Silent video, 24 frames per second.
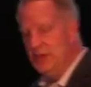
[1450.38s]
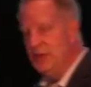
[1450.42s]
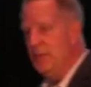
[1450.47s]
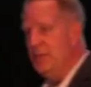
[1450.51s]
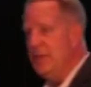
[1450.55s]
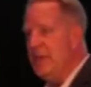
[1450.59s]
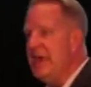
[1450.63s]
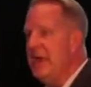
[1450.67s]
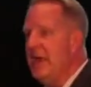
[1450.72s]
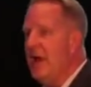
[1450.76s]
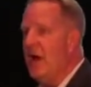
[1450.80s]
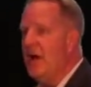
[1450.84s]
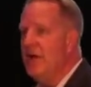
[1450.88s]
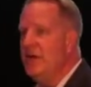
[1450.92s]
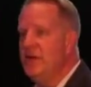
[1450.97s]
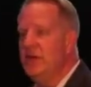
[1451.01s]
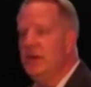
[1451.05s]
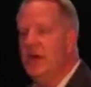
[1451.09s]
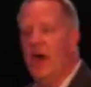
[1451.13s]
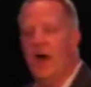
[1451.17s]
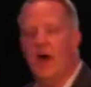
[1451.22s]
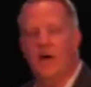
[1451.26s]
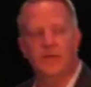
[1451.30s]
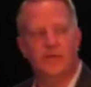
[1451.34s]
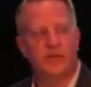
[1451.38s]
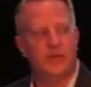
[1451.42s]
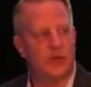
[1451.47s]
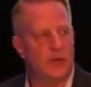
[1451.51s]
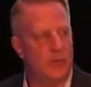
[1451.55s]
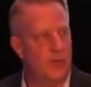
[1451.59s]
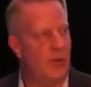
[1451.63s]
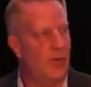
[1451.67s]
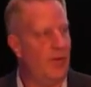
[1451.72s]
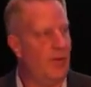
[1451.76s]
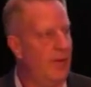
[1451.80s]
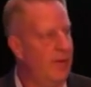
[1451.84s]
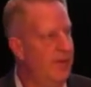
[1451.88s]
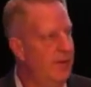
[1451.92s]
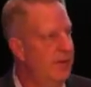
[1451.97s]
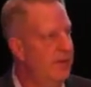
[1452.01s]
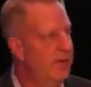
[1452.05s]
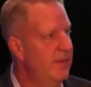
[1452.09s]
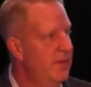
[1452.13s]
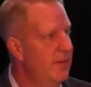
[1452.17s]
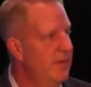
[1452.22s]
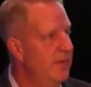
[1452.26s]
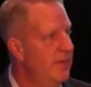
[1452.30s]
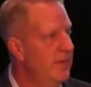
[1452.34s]
To be uncomfortable
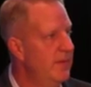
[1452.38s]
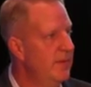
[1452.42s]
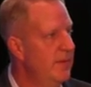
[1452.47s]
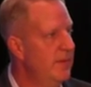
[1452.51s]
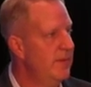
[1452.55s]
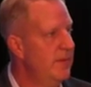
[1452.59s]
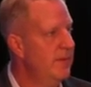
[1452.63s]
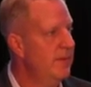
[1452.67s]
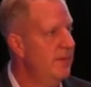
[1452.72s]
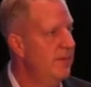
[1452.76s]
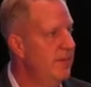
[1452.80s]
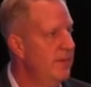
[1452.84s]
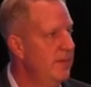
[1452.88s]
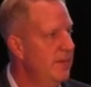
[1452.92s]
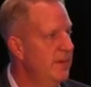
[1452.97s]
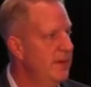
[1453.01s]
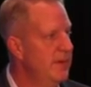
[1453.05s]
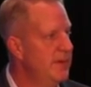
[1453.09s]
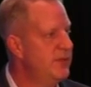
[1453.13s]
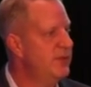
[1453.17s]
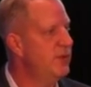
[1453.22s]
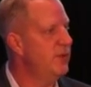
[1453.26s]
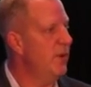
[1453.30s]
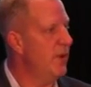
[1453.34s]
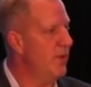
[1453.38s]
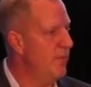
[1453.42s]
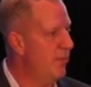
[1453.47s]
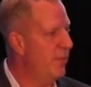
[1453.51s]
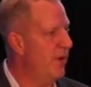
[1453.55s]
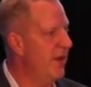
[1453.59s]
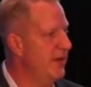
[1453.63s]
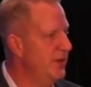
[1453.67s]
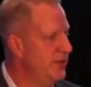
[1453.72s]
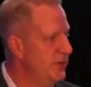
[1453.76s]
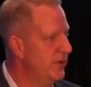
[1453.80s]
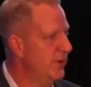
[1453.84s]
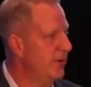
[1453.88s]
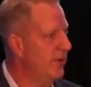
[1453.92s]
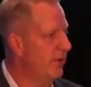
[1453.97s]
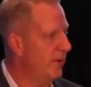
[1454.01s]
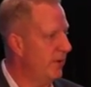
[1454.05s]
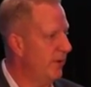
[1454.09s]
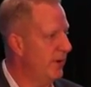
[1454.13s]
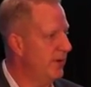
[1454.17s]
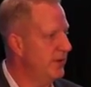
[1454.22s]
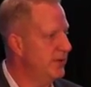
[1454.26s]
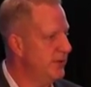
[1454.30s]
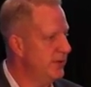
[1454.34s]
is to embrace your
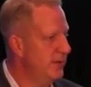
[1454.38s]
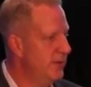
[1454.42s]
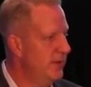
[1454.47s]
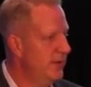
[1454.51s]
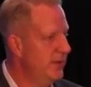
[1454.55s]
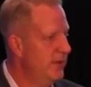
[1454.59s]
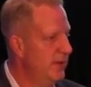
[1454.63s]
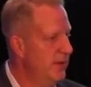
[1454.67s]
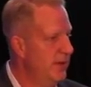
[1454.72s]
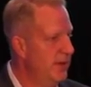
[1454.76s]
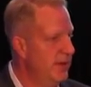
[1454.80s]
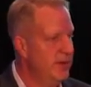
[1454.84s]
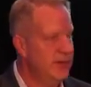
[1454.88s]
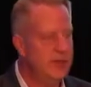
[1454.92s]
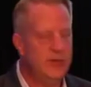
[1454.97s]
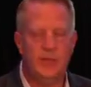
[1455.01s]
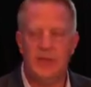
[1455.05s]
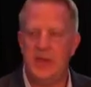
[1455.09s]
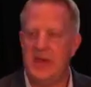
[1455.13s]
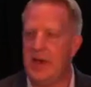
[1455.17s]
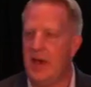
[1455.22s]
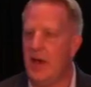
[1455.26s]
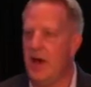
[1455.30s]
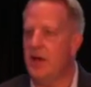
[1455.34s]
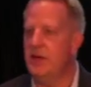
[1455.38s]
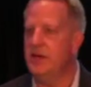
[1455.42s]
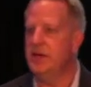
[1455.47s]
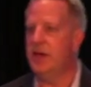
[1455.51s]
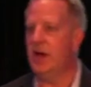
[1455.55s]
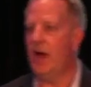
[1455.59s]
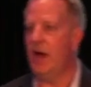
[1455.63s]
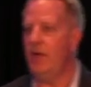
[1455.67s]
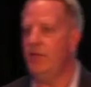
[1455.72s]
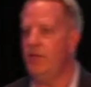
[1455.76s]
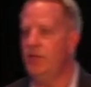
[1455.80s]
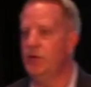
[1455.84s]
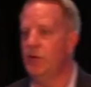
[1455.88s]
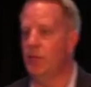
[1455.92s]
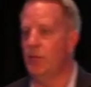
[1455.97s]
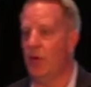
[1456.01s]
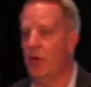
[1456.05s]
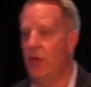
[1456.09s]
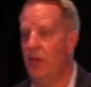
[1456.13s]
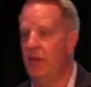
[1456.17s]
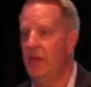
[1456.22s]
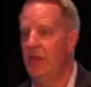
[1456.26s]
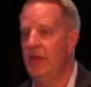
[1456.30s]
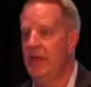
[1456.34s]
courage. To be
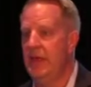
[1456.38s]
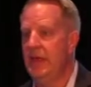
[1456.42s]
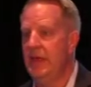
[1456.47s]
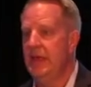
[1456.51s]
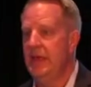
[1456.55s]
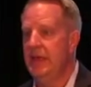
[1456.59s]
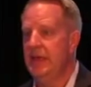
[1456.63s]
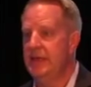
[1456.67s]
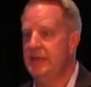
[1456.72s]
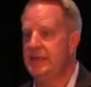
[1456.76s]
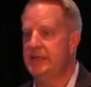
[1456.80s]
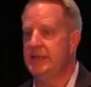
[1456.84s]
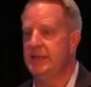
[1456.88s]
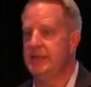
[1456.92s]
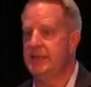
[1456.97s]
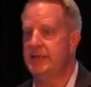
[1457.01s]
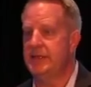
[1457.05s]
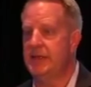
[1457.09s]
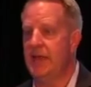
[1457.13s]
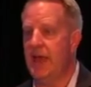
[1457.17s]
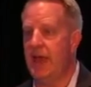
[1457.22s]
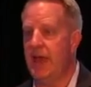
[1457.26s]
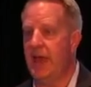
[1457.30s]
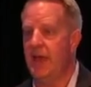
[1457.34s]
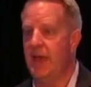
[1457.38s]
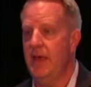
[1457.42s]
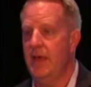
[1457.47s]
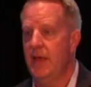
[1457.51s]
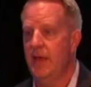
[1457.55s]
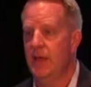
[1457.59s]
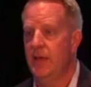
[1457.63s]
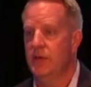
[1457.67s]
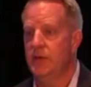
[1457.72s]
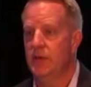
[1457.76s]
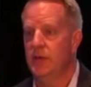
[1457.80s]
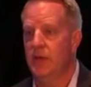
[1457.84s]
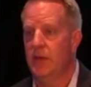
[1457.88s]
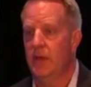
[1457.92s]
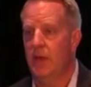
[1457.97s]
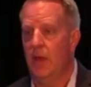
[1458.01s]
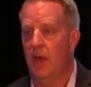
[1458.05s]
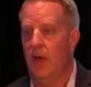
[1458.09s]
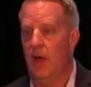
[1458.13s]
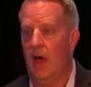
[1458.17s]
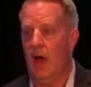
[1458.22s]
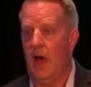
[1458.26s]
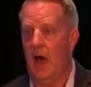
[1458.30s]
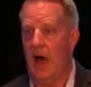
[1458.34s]
uncomfortable is to say,
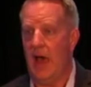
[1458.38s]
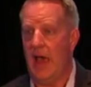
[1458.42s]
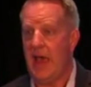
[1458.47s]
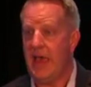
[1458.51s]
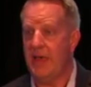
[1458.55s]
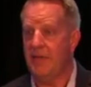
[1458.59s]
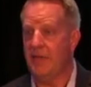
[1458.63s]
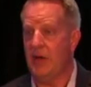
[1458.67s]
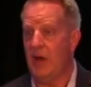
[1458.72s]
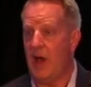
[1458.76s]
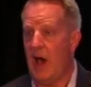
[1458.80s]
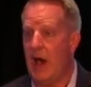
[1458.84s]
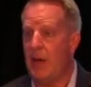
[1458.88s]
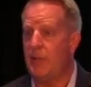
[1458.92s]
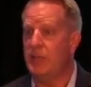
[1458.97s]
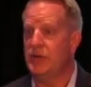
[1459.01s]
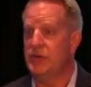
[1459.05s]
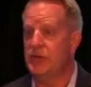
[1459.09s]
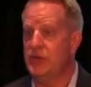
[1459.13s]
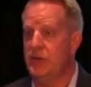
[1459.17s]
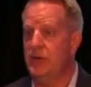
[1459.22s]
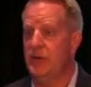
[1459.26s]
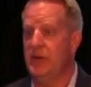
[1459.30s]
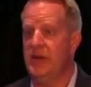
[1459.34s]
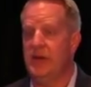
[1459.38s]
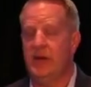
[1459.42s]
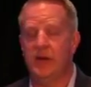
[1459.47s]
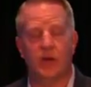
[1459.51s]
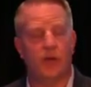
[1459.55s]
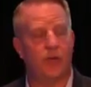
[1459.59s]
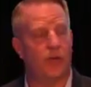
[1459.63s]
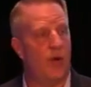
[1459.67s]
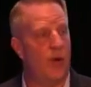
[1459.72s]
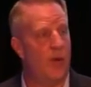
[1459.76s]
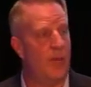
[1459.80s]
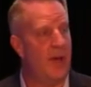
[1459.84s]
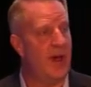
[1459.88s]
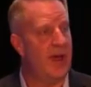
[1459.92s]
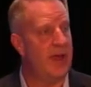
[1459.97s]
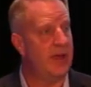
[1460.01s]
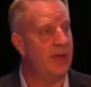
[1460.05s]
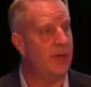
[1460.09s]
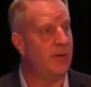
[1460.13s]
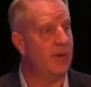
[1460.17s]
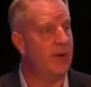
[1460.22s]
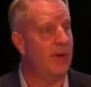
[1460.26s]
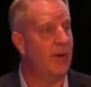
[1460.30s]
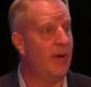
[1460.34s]
I have an opportunity to grow my
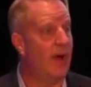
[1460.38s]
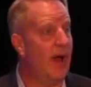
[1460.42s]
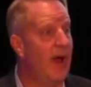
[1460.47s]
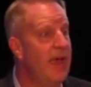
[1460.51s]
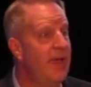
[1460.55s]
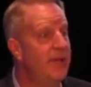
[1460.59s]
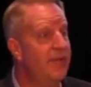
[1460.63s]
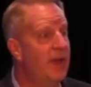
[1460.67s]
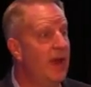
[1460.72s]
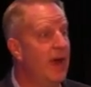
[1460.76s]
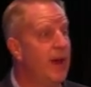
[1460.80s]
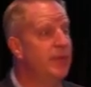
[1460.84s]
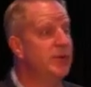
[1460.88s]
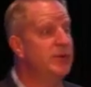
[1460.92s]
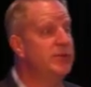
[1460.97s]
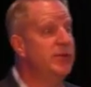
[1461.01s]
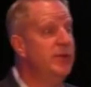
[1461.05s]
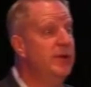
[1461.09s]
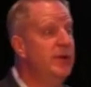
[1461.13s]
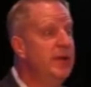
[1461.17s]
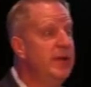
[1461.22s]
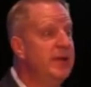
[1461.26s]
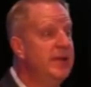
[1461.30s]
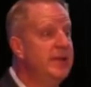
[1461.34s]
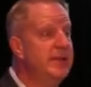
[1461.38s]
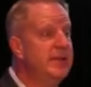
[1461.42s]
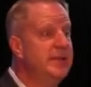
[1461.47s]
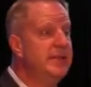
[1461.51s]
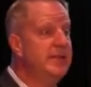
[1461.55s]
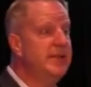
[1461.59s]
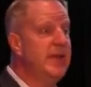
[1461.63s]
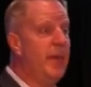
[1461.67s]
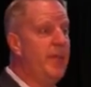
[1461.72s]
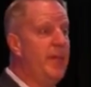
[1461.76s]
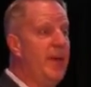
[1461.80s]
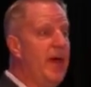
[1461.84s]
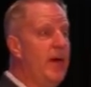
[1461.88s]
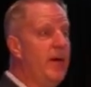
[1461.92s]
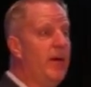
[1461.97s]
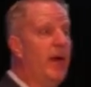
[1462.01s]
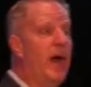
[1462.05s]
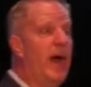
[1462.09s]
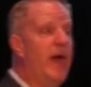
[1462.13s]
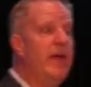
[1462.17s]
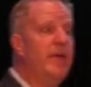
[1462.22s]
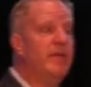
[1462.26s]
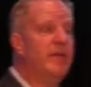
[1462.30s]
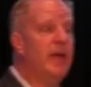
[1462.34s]
career. I have an opportunity to step out.
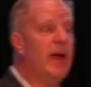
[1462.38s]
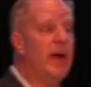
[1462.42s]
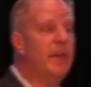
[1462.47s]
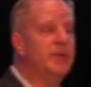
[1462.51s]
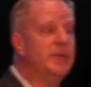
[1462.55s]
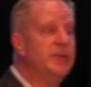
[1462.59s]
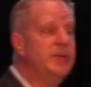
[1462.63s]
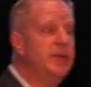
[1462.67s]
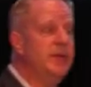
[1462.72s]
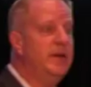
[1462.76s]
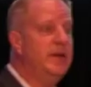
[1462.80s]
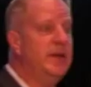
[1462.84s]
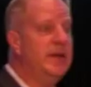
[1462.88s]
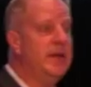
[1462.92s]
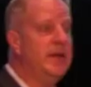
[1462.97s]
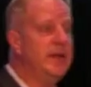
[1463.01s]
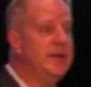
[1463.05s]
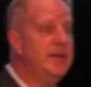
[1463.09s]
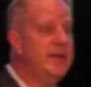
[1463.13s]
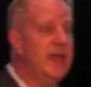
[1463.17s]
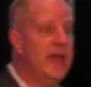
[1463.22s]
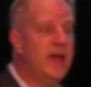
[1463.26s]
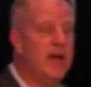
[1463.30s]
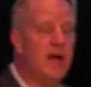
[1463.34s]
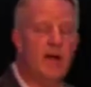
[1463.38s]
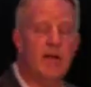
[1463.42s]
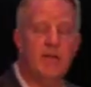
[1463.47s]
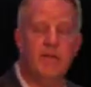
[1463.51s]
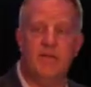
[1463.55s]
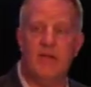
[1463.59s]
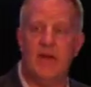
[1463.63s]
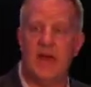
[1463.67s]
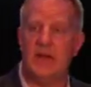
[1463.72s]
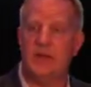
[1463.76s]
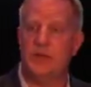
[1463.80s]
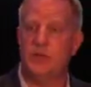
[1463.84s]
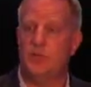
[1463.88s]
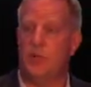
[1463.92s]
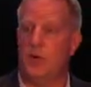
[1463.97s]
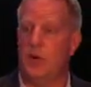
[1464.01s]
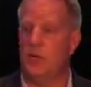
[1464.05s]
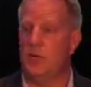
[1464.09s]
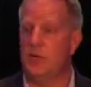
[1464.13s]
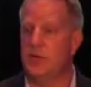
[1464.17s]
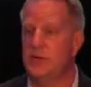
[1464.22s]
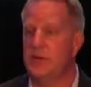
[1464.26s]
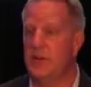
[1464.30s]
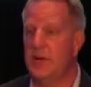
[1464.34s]
I have an opportunity to take on vast more
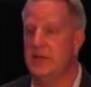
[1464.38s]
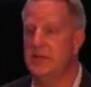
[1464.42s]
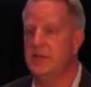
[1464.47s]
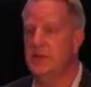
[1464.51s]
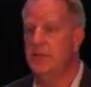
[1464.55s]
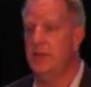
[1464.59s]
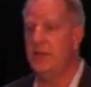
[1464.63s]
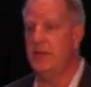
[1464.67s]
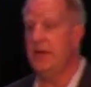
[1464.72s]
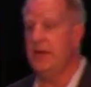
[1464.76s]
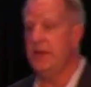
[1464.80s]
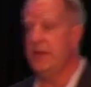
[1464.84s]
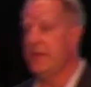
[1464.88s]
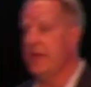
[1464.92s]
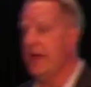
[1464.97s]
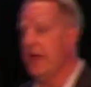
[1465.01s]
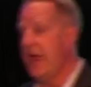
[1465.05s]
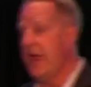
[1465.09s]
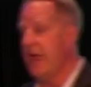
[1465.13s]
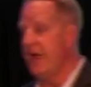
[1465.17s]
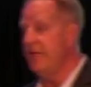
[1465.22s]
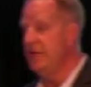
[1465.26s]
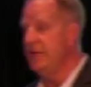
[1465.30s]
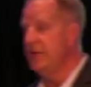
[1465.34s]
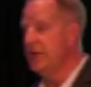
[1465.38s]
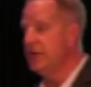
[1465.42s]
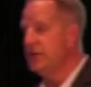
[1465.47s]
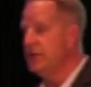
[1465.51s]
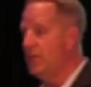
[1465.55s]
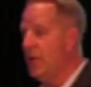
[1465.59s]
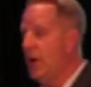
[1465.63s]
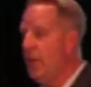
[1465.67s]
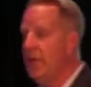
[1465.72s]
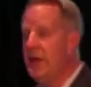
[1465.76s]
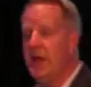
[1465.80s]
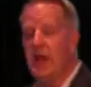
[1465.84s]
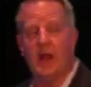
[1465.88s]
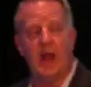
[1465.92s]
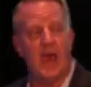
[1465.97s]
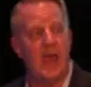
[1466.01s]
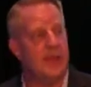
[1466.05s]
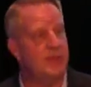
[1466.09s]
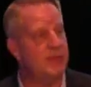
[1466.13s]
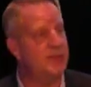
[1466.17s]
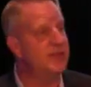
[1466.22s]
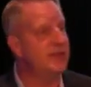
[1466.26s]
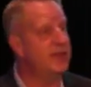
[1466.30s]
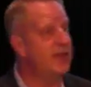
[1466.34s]
responsibility than I have in this moment, and I am